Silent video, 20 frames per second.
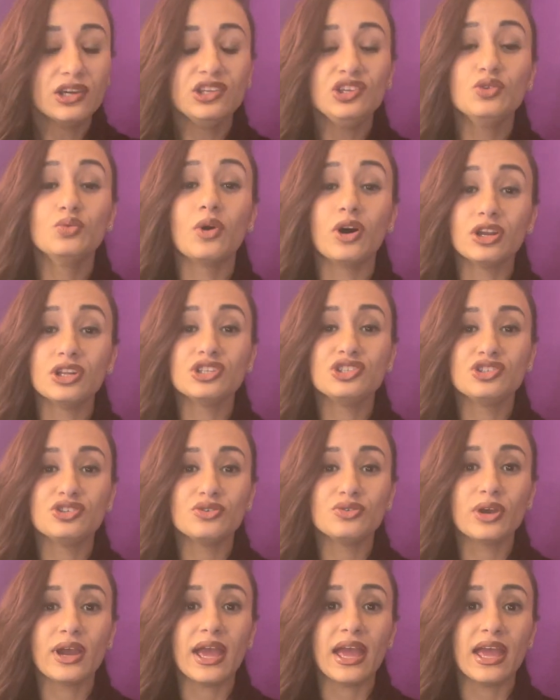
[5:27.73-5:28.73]
you want to
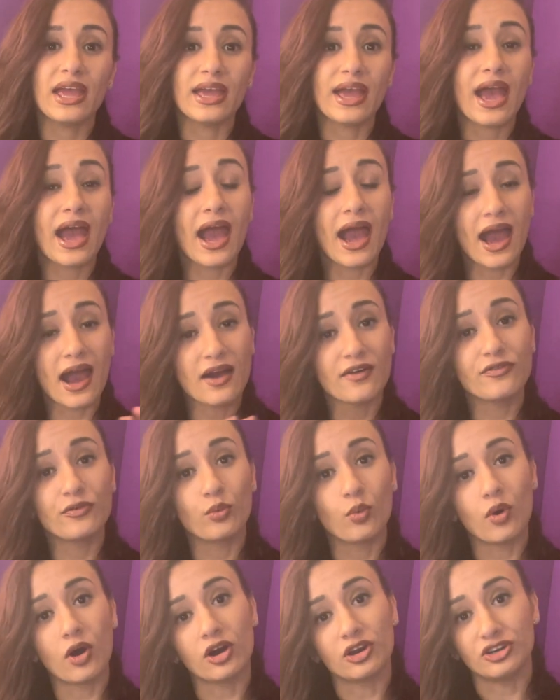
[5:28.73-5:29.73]
do a half
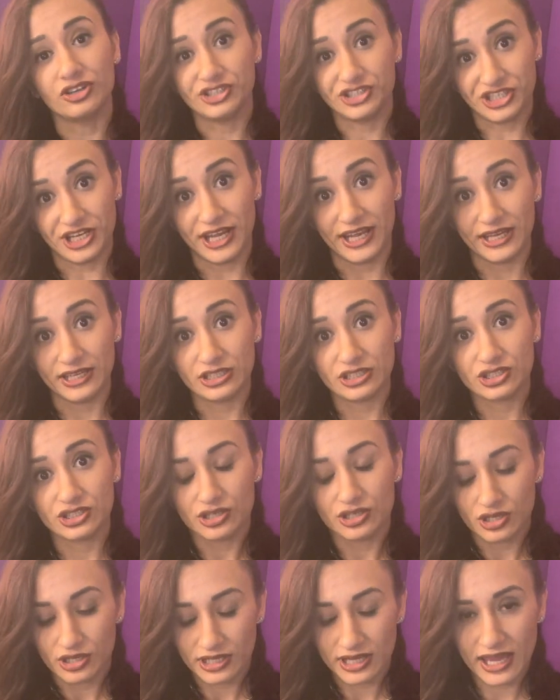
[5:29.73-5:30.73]
water change,
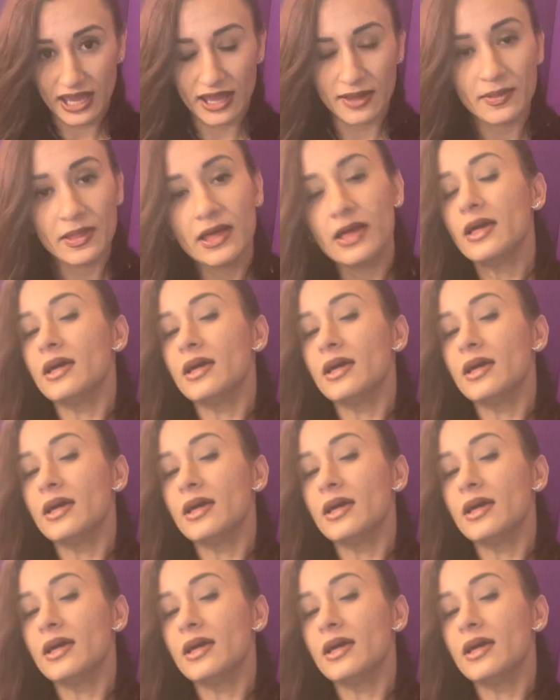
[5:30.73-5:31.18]
okay?